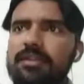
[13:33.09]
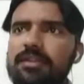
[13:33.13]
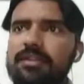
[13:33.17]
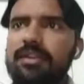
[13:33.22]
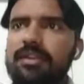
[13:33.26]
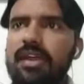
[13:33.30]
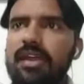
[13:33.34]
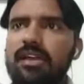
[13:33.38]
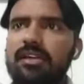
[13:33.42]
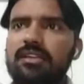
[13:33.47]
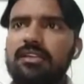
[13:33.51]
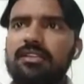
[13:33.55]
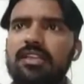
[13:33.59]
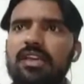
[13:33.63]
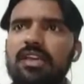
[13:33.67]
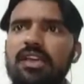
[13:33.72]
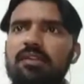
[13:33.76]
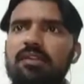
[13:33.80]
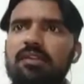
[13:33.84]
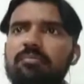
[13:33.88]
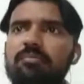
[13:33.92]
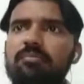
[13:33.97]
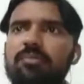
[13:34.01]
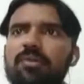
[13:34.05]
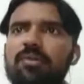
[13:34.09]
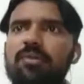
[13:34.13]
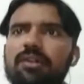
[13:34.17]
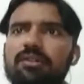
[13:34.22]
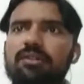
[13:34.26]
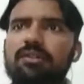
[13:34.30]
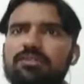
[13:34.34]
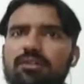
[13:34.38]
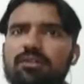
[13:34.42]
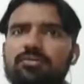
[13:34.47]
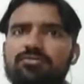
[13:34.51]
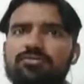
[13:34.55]
telling the importance
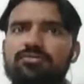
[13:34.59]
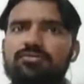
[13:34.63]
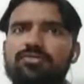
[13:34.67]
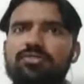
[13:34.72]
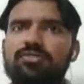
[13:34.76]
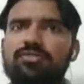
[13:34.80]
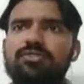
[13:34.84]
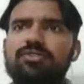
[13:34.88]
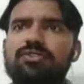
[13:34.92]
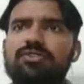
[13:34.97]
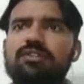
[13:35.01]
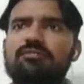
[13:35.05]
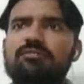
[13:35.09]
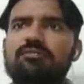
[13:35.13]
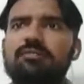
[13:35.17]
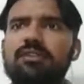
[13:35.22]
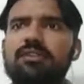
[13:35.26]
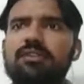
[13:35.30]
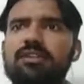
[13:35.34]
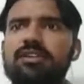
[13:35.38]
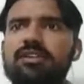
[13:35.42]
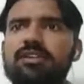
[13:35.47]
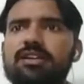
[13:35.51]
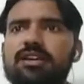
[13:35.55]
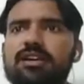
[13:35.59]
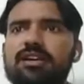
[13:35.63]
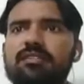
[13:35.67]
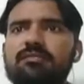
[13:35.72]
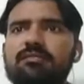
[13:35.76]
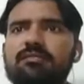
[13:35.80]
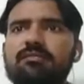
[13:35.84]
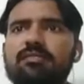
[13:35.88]
of social media.